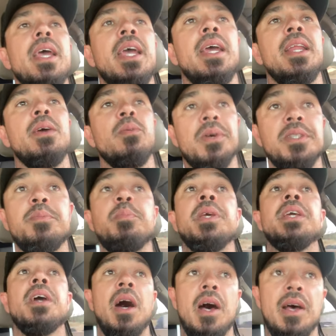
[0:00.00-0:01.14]
And it was
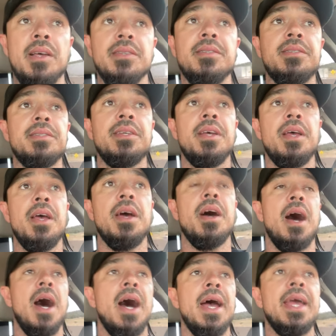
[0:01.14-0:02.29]
because
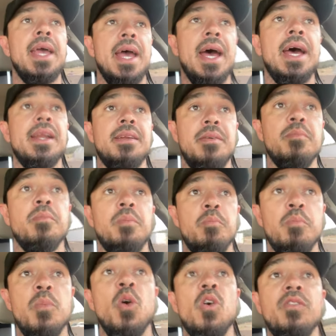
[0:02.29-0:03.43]
I had
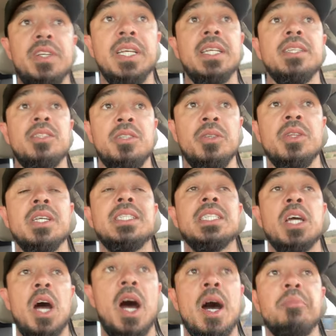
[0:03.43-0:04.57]
moved it to the
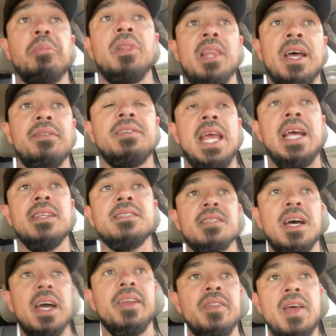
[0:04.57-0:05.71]
top left-hand
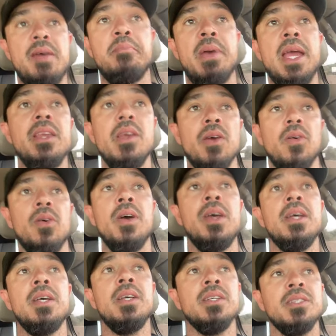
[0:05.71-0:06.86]
side of that menu.
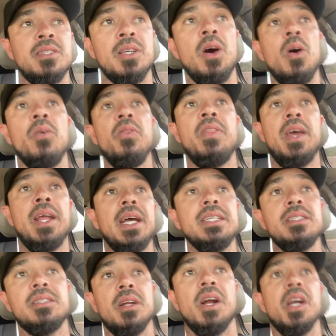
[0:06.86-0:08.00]
So then I
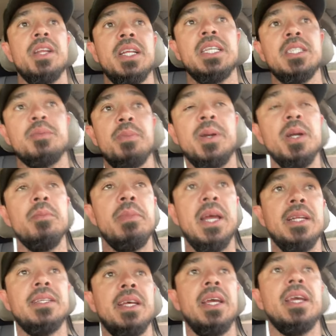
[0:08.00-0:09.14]
started
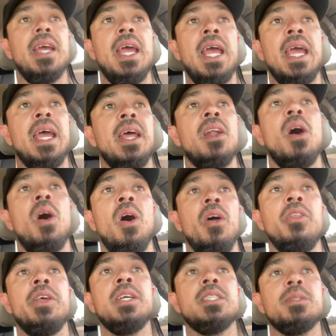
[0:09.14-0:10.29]
experimenting and all
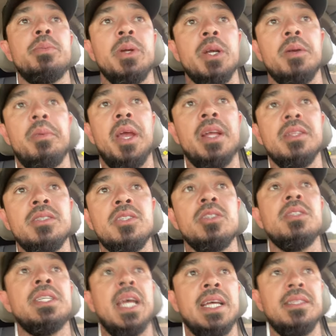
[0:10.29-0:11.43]
the experiments
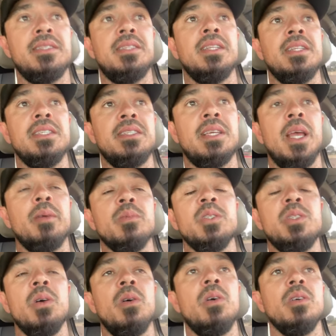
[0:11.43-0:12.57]
tested the same
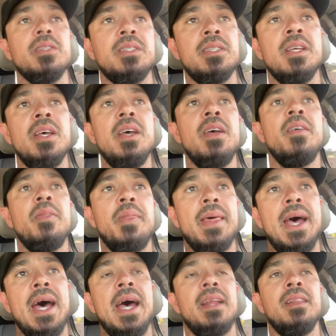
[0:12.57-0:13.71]
results
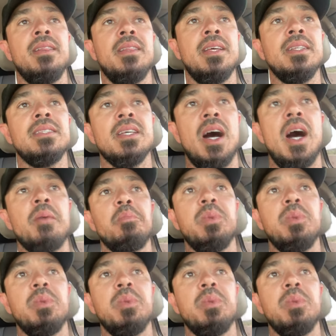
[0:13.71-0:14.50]
that the top